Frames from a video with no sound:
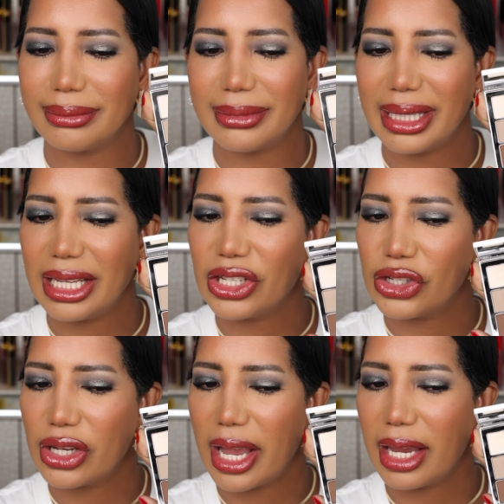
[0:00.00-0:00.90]
This
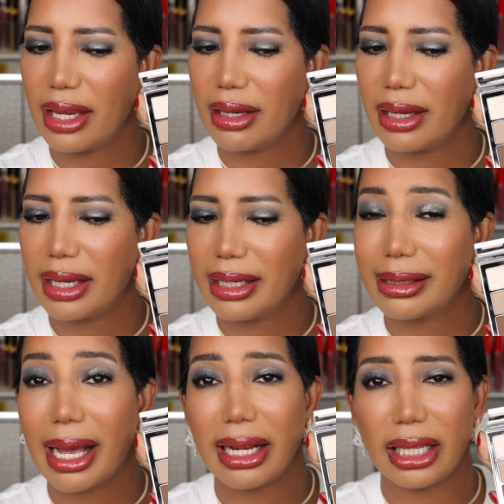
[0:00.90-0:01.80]
shade
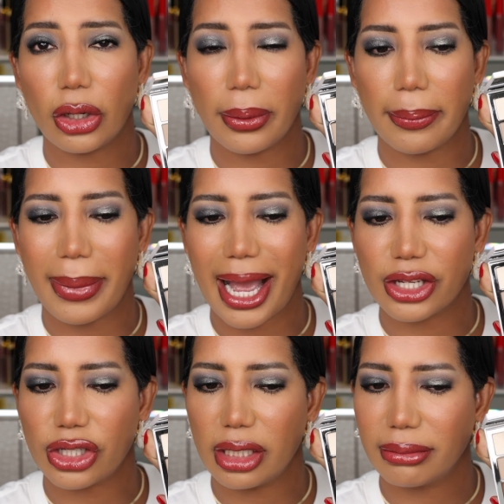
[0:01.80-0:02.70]
is a little bit
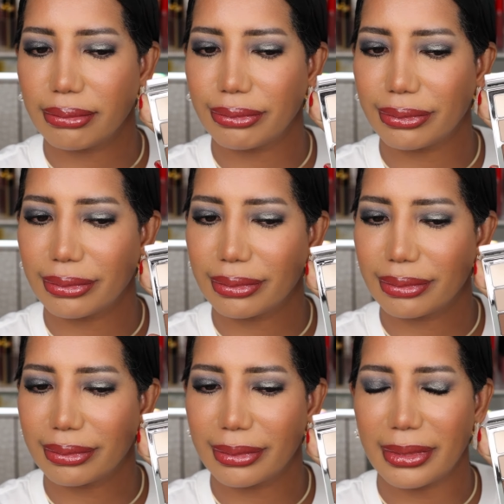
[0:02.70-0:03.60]
patchy.
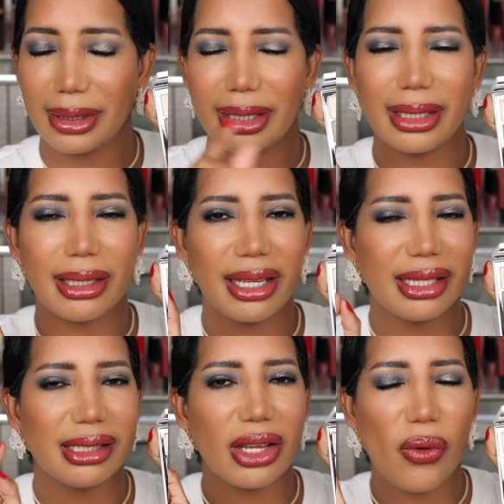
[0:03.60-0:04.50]

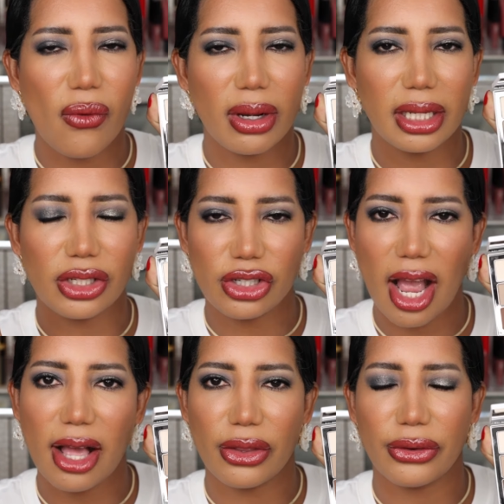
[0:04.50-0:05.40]
It's the only
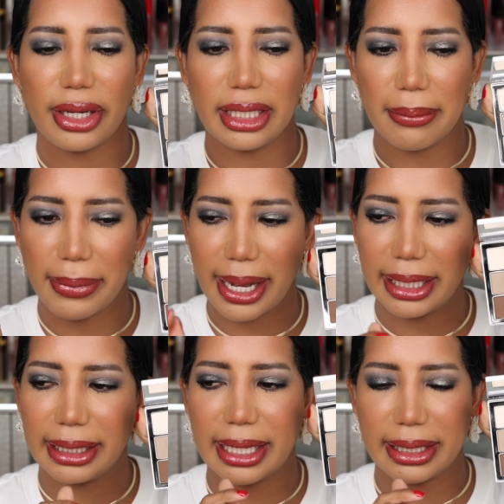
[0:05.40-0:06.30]
shadow in the
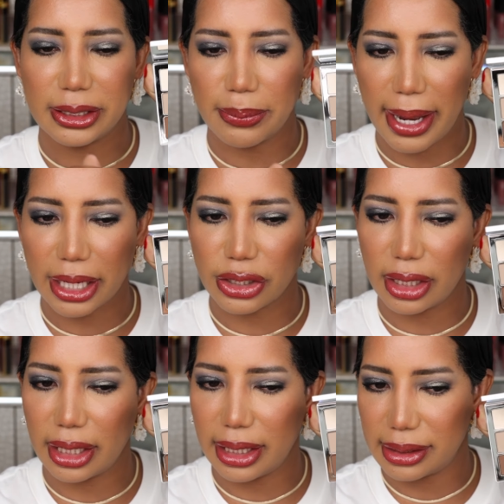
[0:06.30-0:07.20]
palette that is
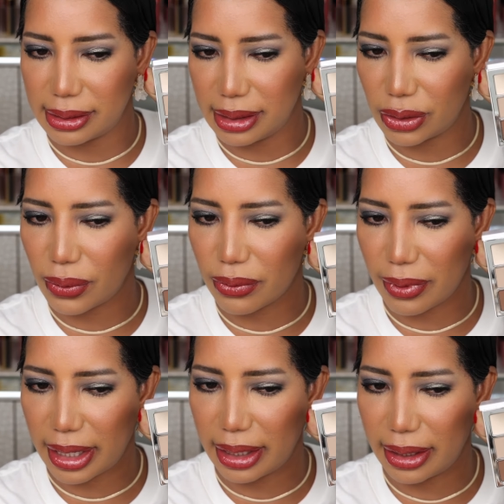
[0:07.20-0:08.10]
patchy, is this one
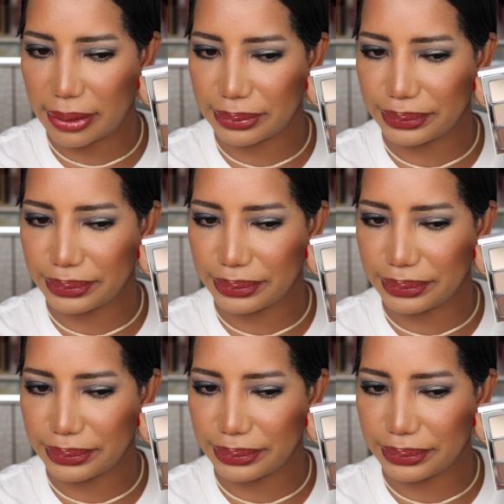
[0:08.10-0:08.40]
right here.